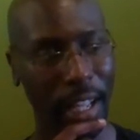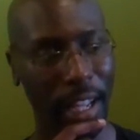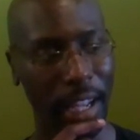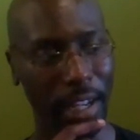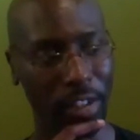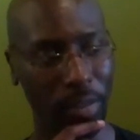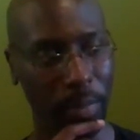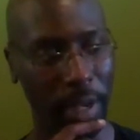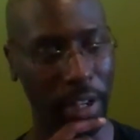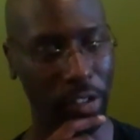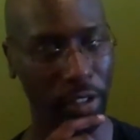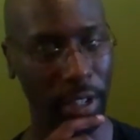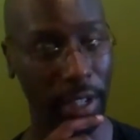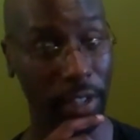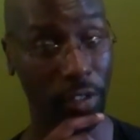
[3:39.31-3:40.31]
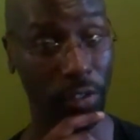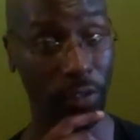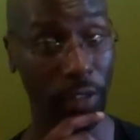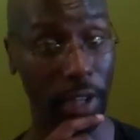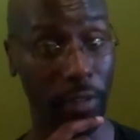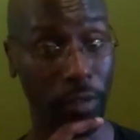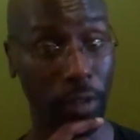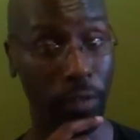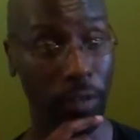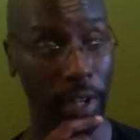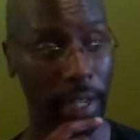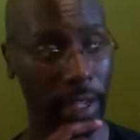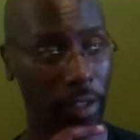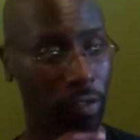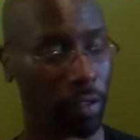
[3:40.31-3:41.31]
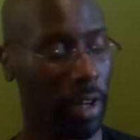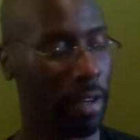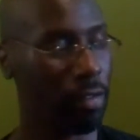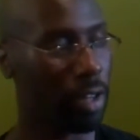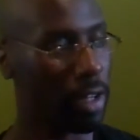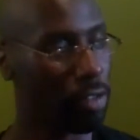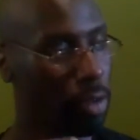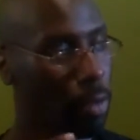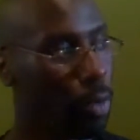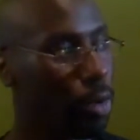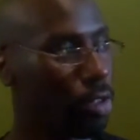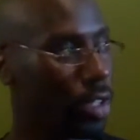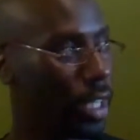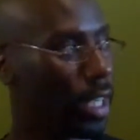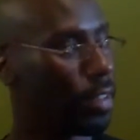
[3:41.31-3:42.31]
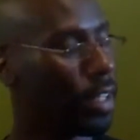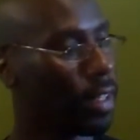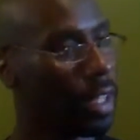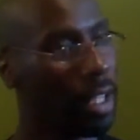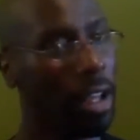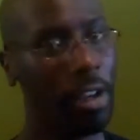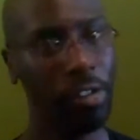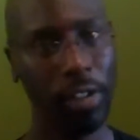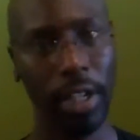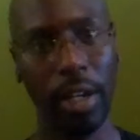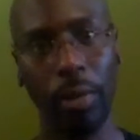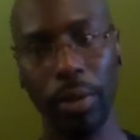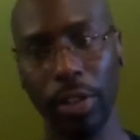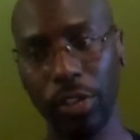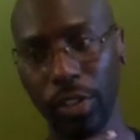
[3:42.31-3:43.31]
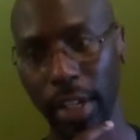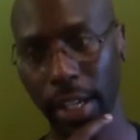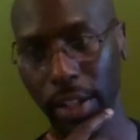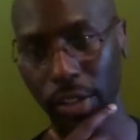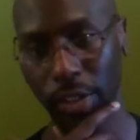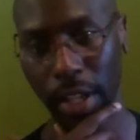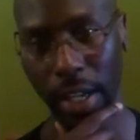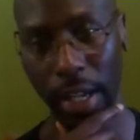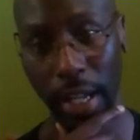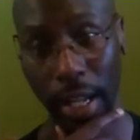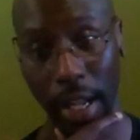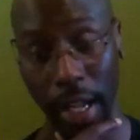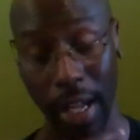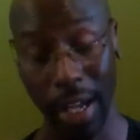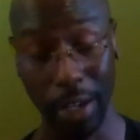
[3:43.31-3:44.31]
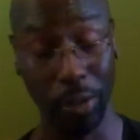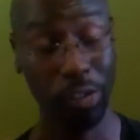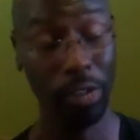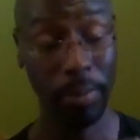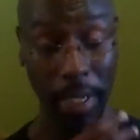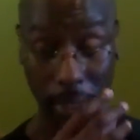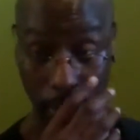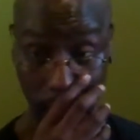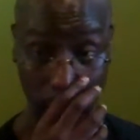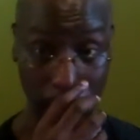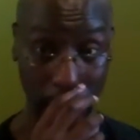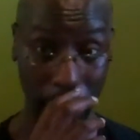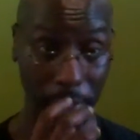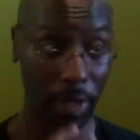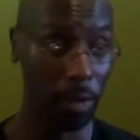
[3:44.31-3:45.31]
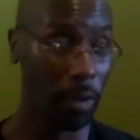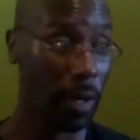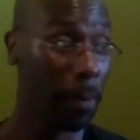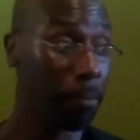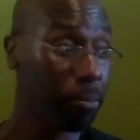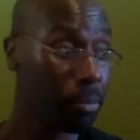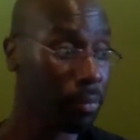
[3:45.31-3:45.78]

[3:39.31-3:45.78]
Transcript: It's magic, it's very fulfilling, it's very, very rewarding. I think the last thing I want to say is that I also meet lots of people who are